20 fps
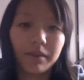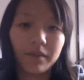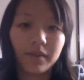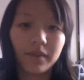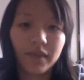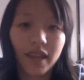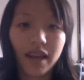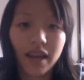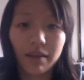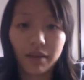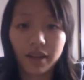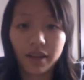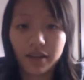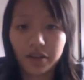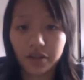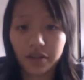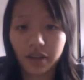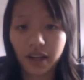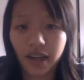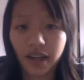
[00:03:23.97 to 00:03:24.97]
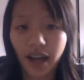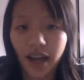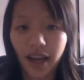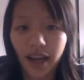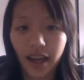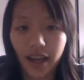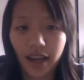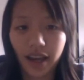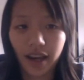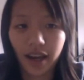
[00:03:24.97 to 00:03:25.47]
Yeah, but he's a great guy,
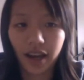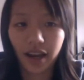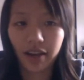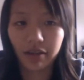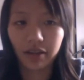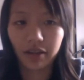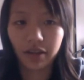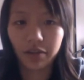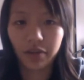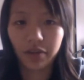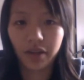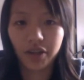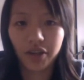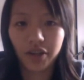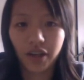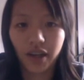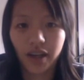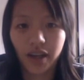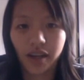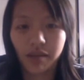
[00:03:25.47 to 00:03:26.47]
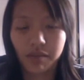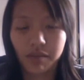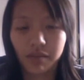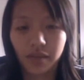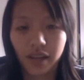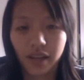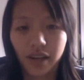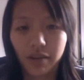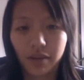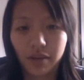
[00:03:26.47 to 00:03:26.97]
and I really appreciate him
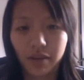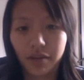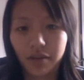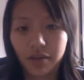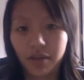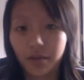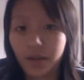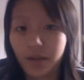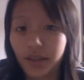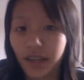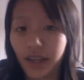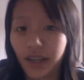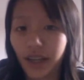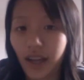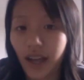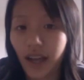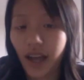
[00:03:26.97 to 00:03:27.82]
letting me use his music.